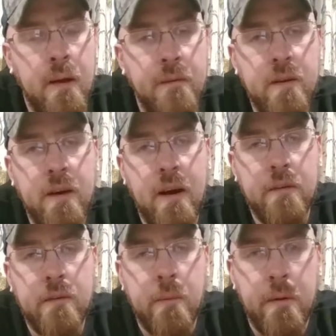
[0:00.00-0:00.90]
if you
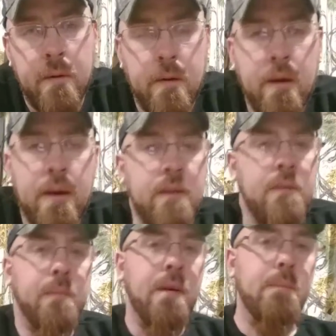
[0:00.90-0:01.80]
guys are
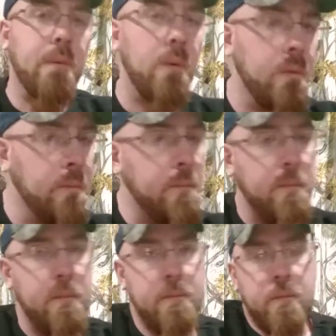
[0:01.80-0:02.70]
wintergreen people,
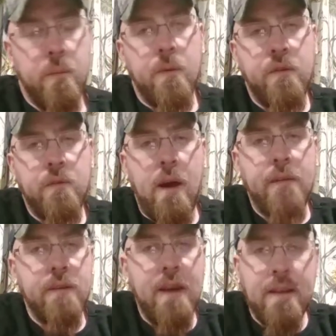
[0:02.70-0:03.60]
where it's your
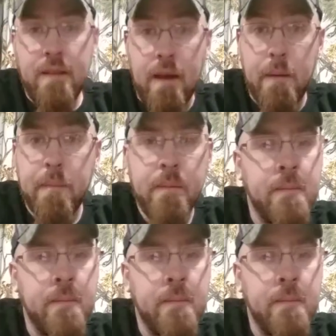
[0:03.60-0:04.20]
everyday dip,